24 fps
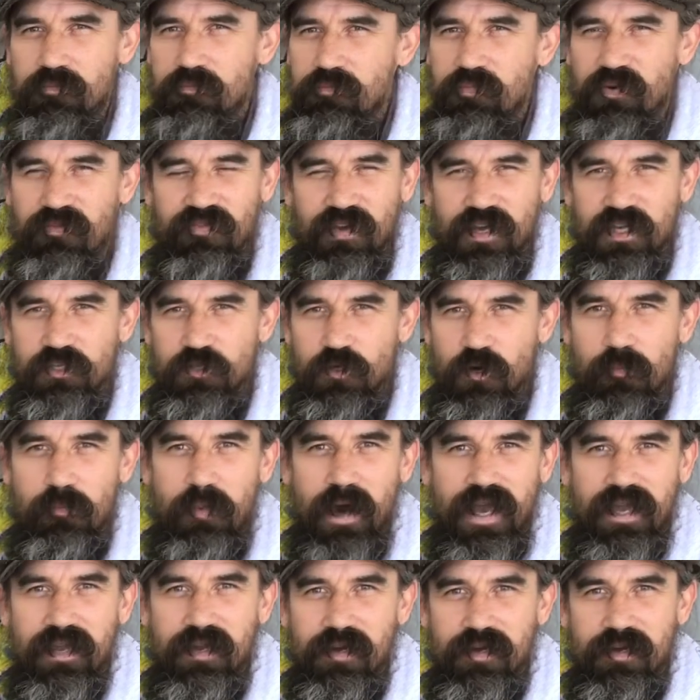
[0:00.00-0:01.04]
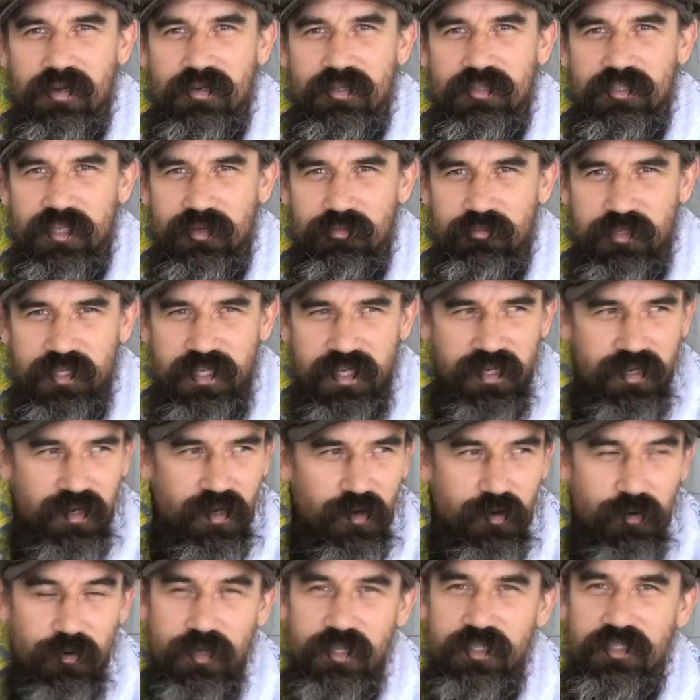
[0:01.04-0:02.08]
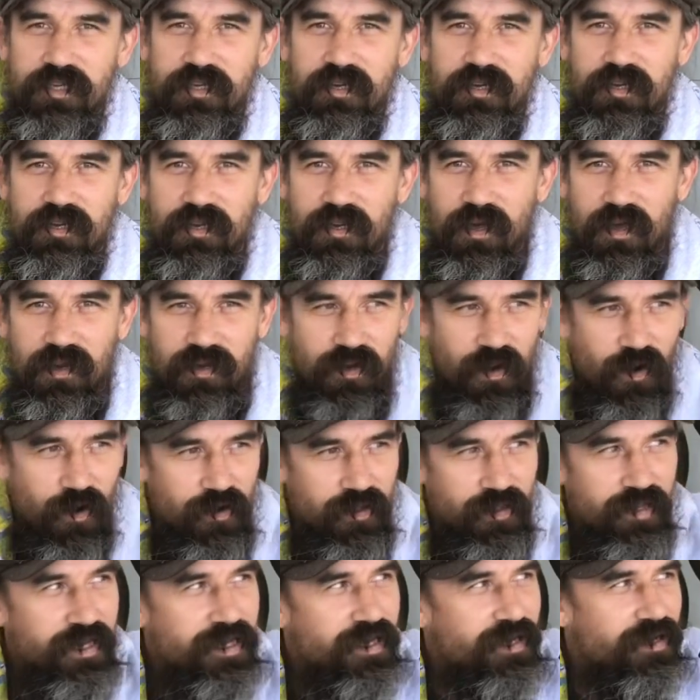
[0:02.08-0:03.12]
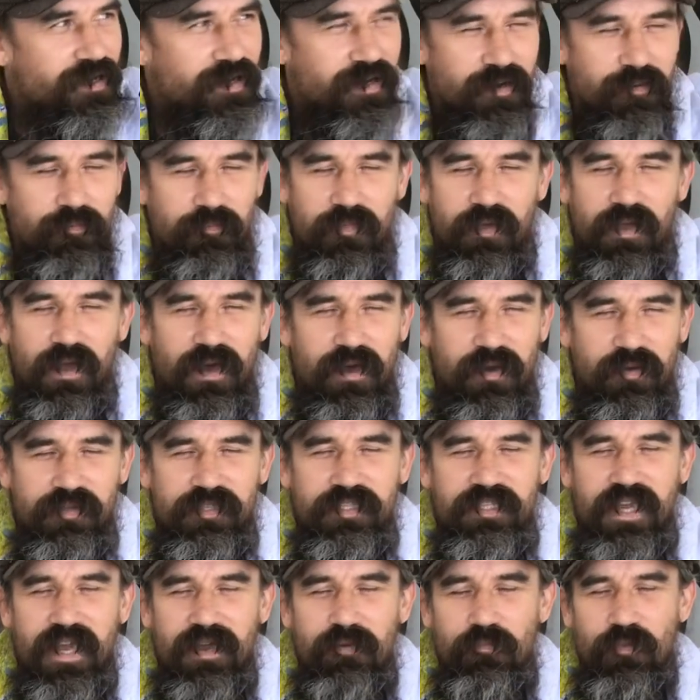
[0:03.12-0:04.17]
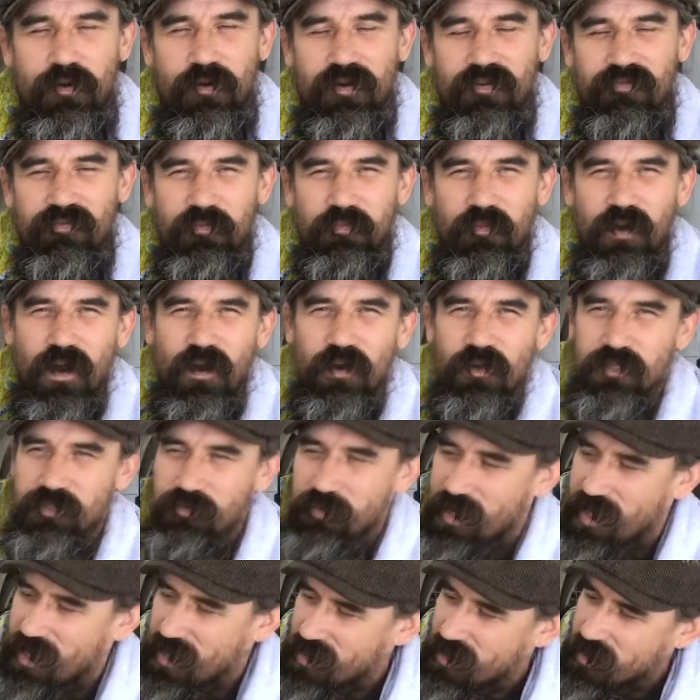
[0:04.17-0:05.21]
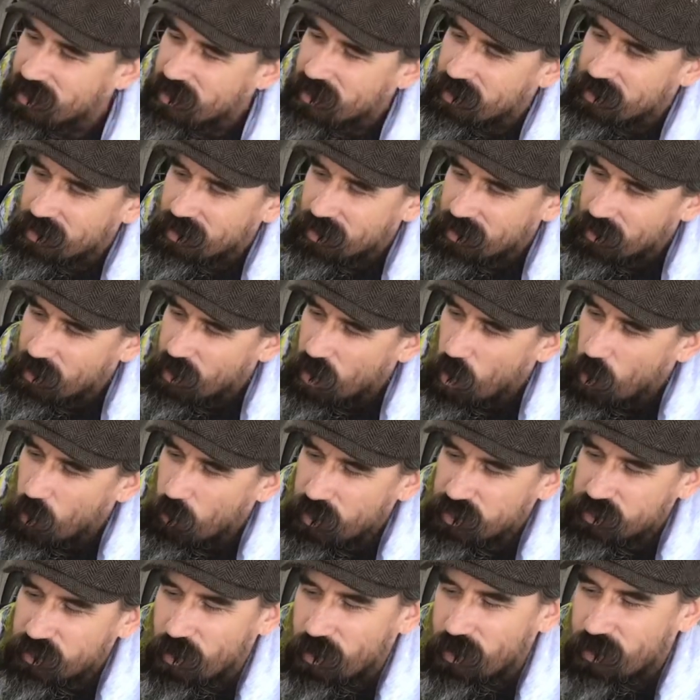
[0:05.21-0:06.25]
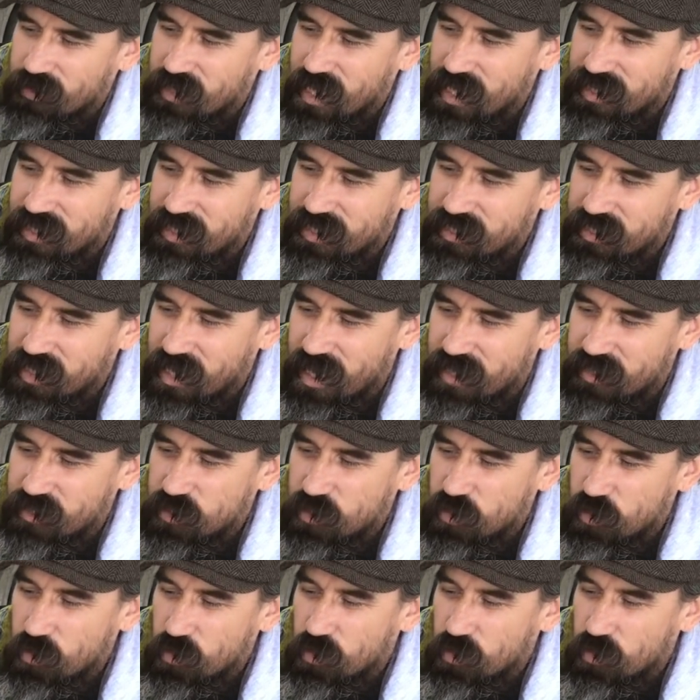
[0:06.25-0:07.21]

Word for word: professional biker. Tim okay. Tino was a, a gnarly uh, uh, skateboarder from Carlsbad. Always heard that these guys